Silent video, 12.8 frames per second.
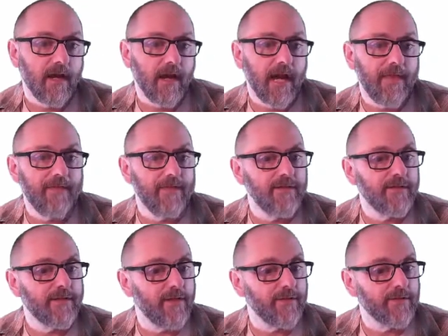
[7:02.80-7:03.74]
And then you
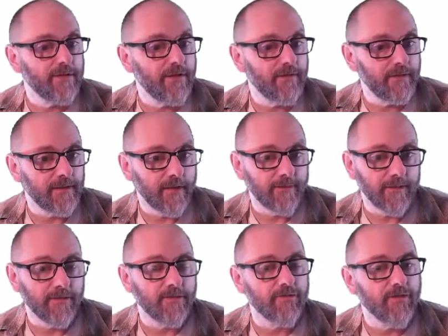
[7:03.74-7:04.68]
tell the starfield
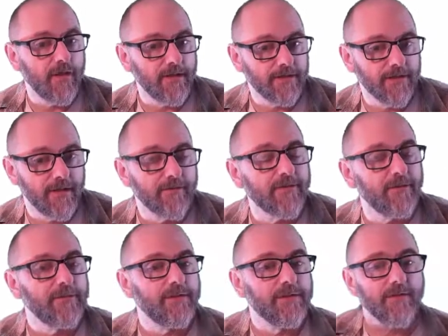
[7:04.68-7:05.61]
object to draw itself.
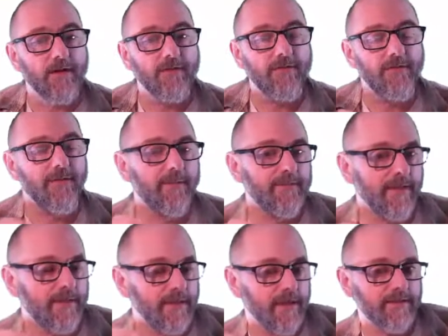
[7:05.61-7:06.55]
So what the starfield
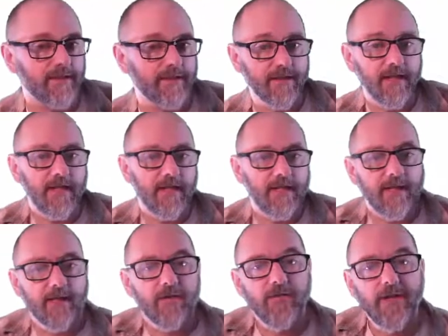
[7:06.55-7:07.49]
object does is
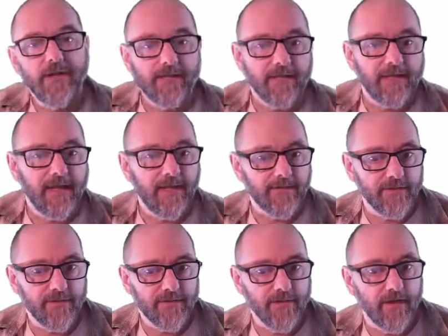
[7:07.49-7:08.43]
it creates
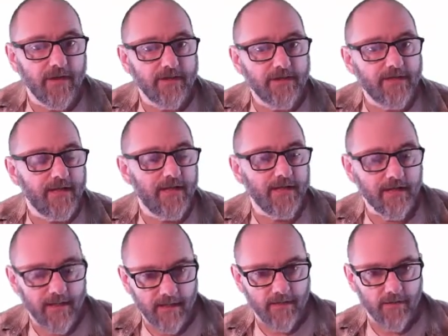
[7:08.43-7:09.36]
1,000 stars that
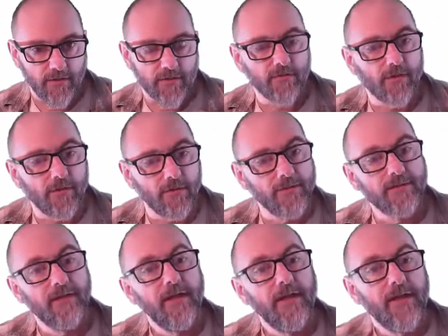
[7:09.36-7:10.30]
it
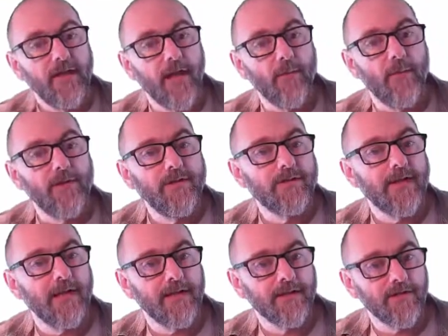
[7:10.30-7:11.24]
controls. And when you
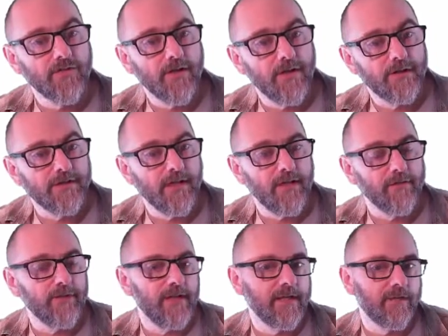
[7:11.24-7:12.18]
tell it to draw
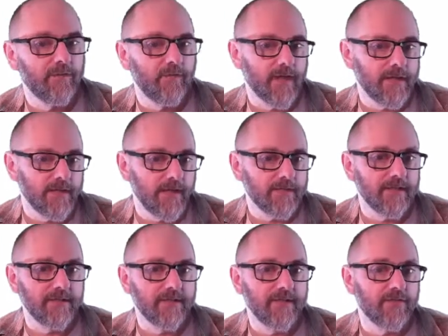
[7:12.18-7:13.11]
itself, what it does
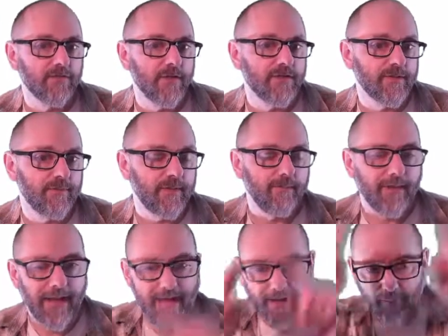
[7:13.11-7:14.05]
is it draws a big
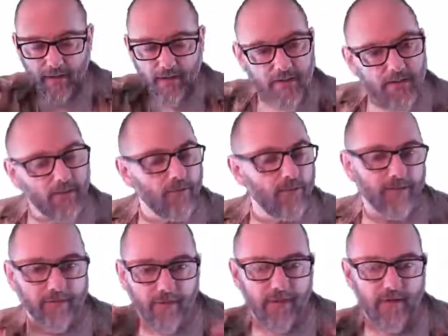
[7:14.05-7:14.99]
black block or
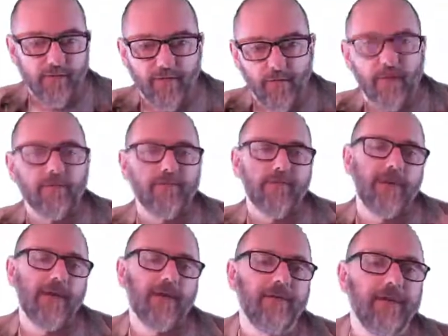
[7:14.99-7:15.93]
whatever color you want for the
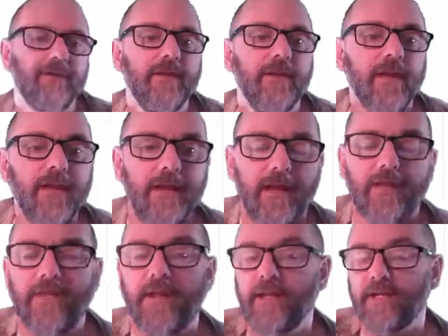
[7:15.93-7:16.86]
background.
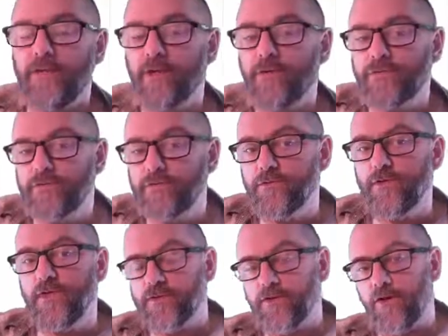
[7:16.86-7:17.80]
And then it goes through
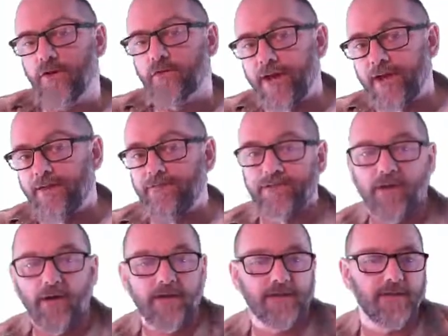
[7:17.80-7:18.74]
its array of
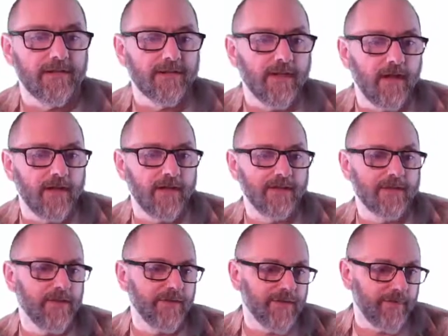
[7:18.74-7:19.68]
stars that it's got and
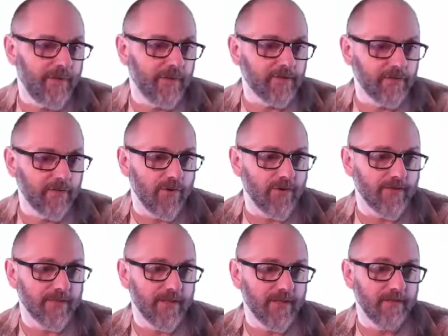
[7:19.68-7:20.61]
tells them all to draw
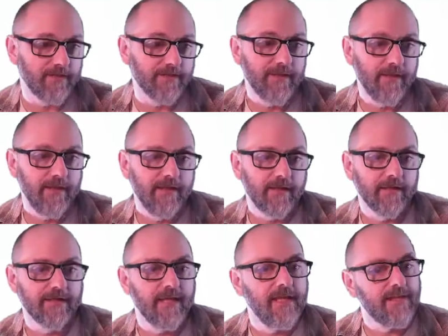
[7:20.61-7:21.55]
themselves,
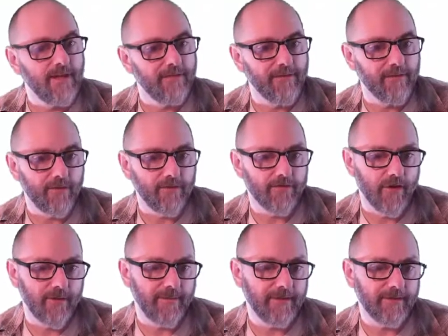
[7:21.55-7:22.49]
because they each have their own
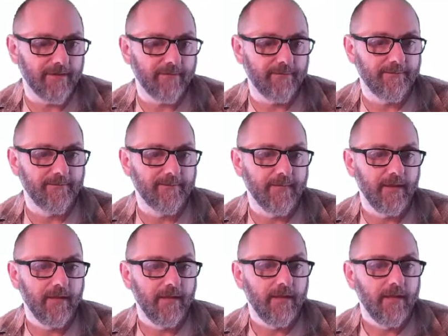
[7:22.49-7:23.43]
draw method.
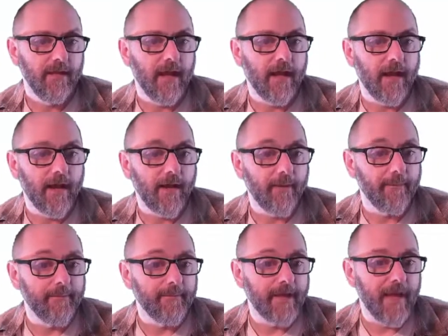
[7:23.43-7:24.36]

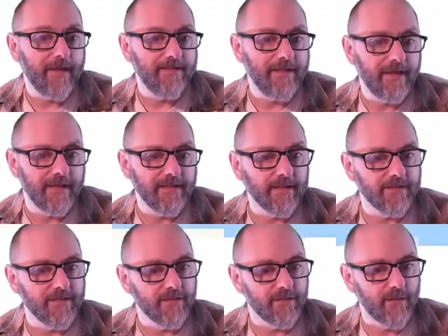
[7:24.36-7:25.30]
And then it
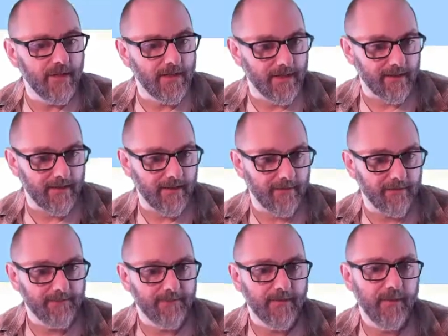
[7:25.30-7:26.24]
does this twinkling thing
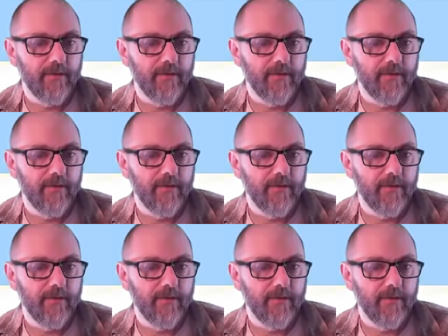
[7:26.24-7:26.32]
